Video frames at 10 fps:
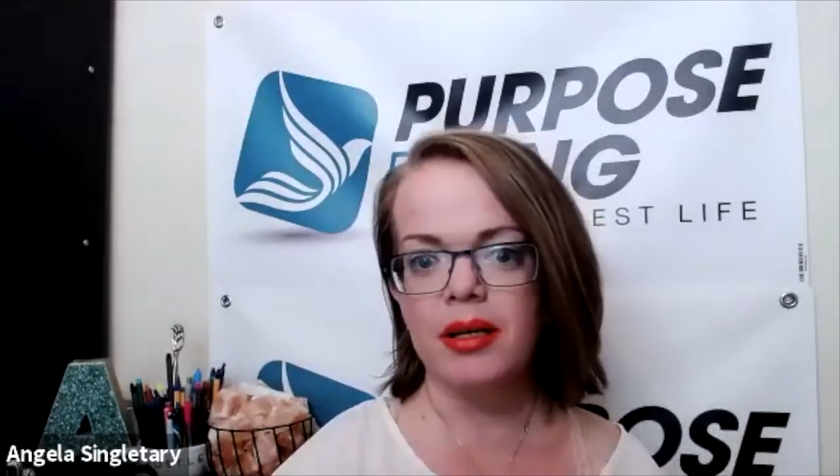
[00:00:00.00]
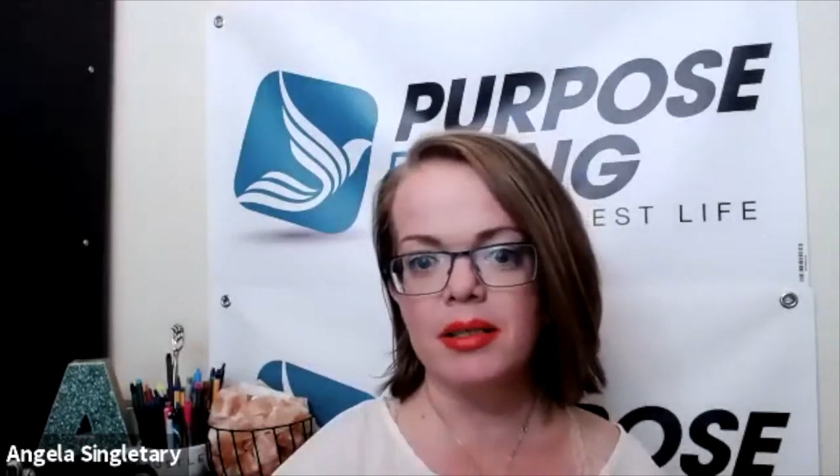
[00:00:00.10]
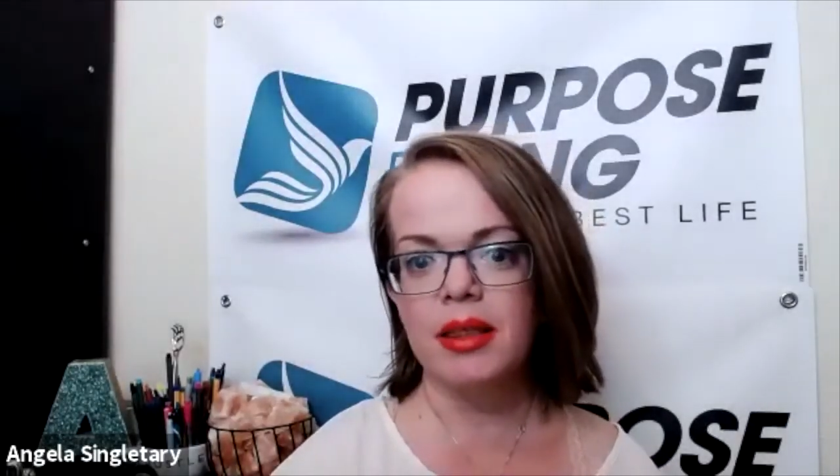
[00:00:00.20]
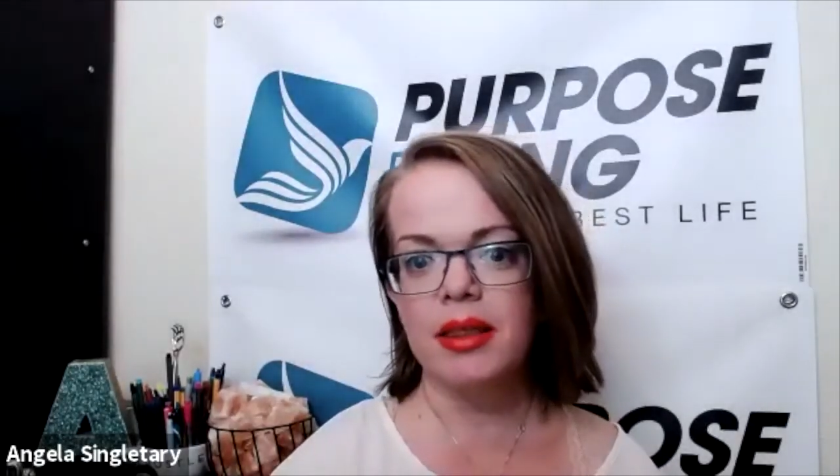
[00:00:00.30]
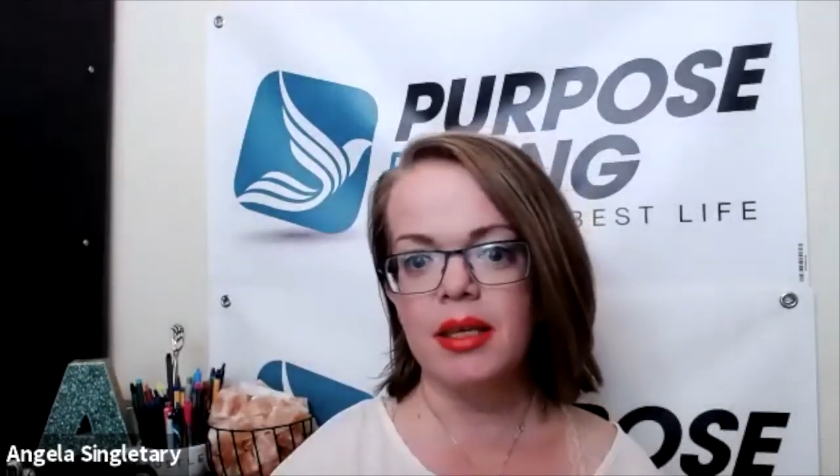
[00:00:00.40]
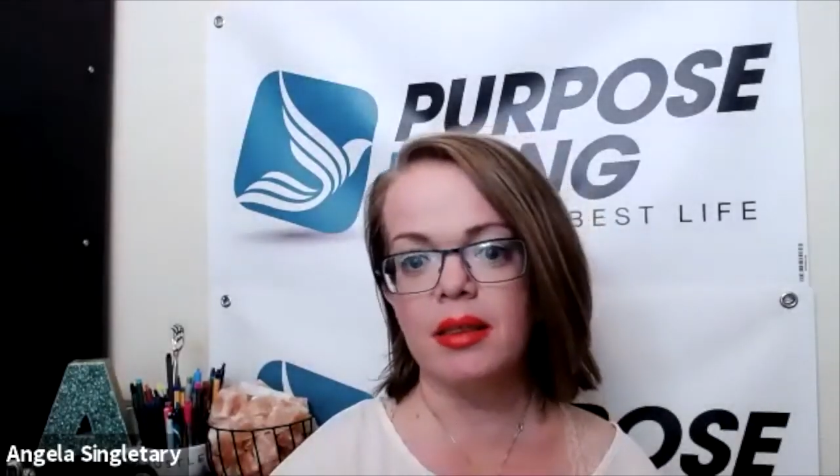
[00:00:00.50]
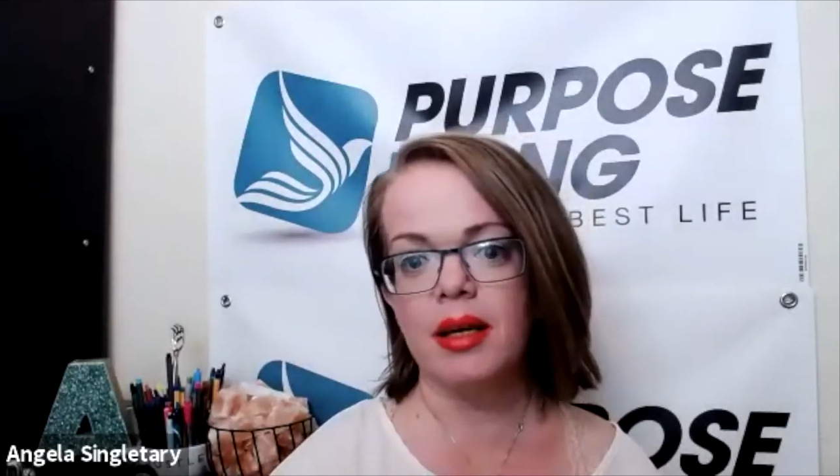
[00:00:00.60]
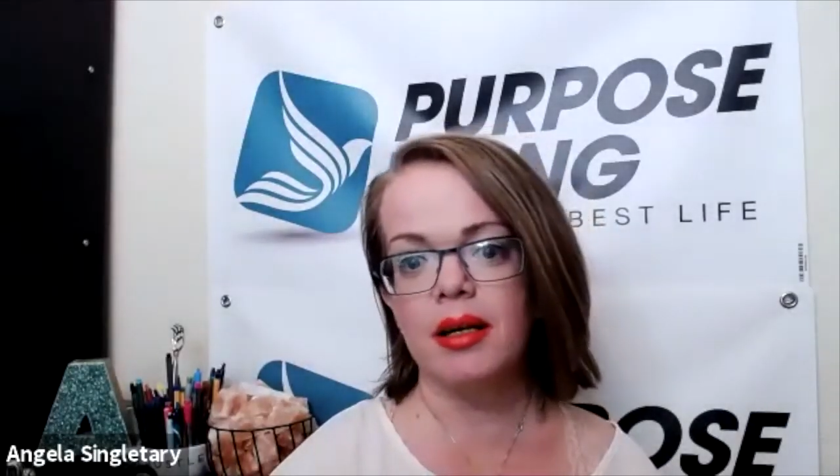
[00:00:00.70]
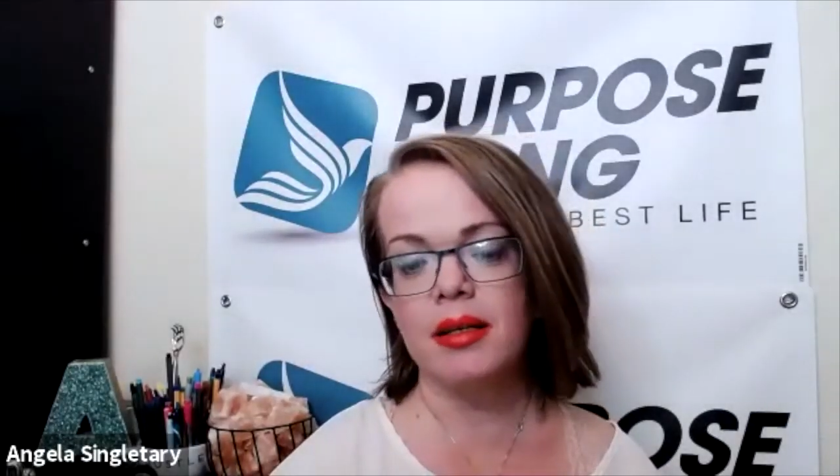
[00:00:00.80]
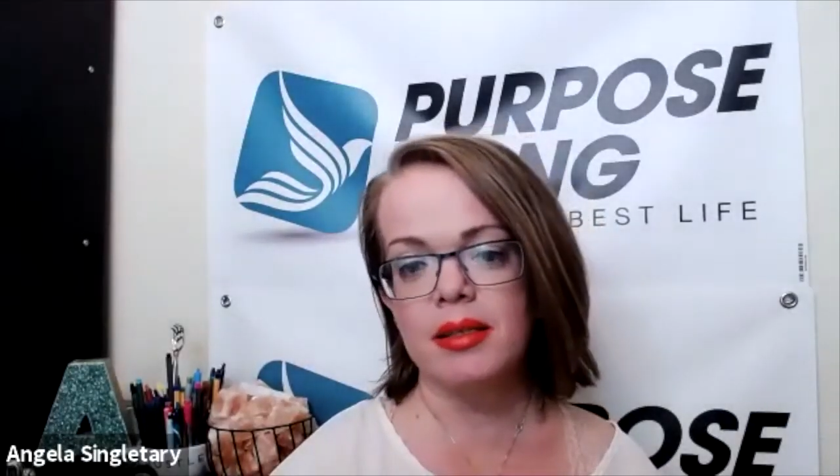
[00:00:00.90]
Because I think
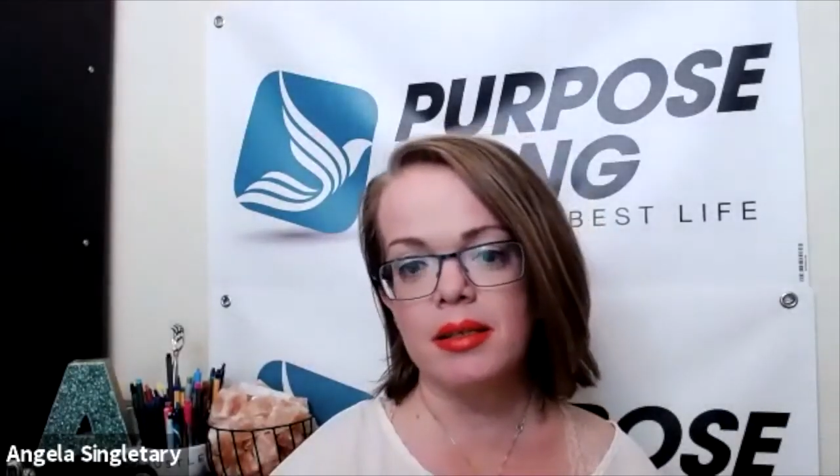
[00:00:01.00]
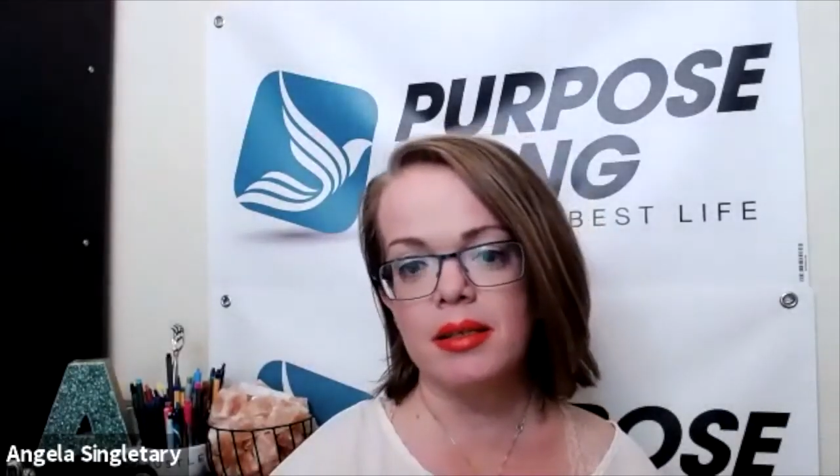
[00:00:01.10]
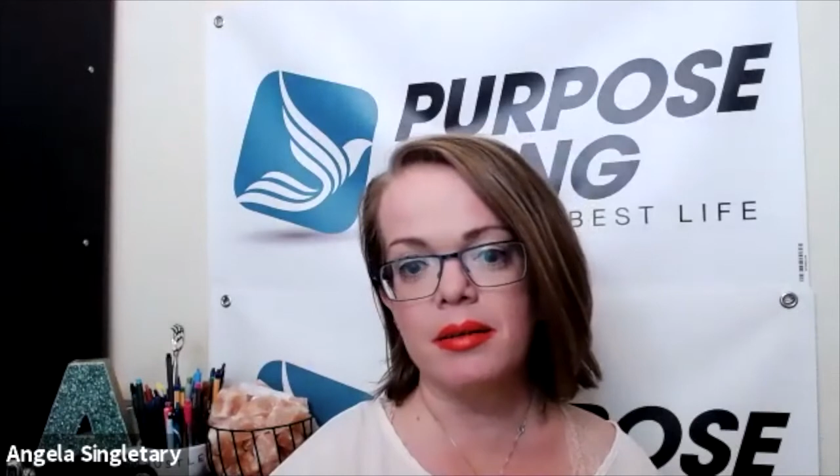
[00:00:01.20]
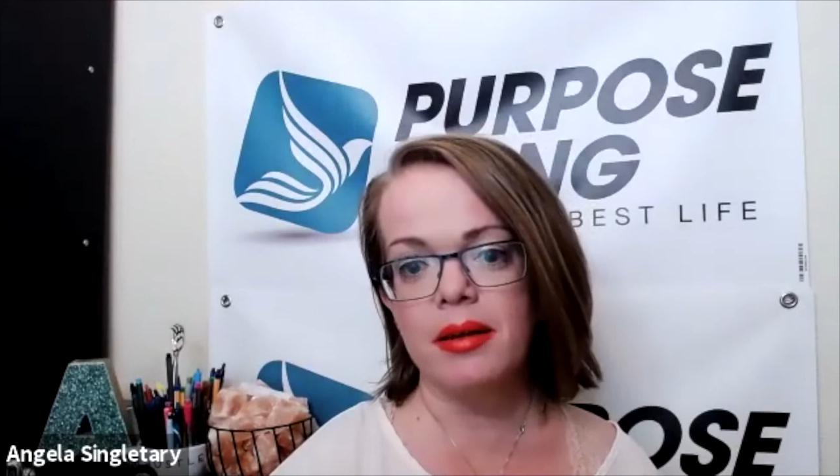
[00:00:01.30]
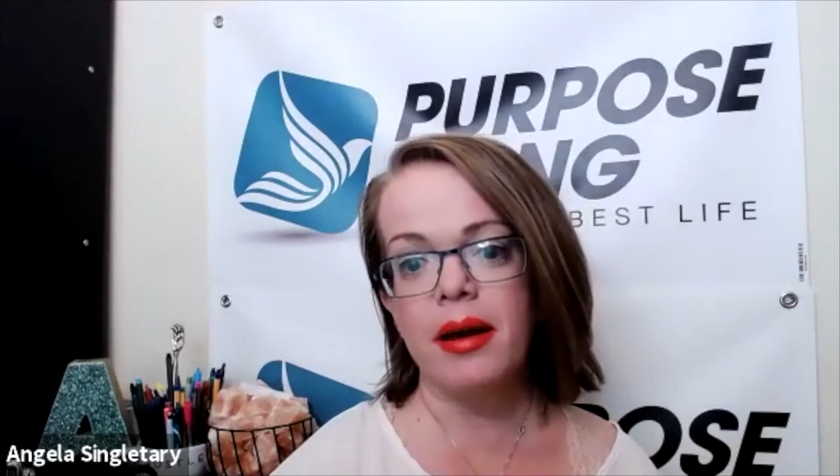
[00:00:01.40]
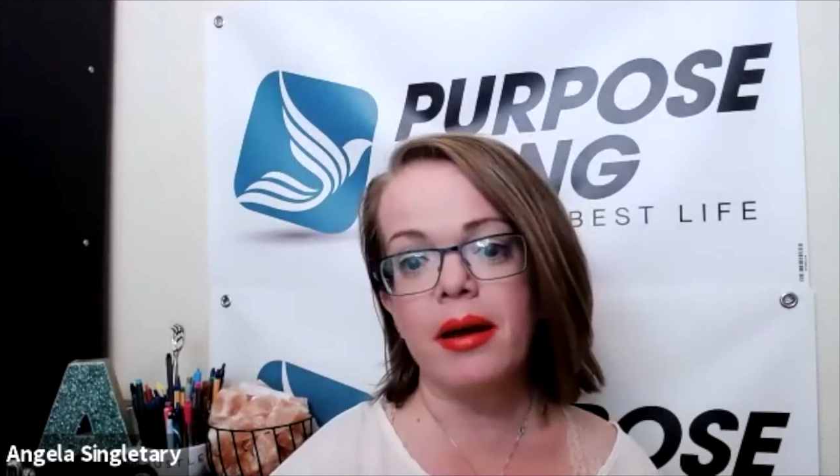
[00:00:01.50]
that is an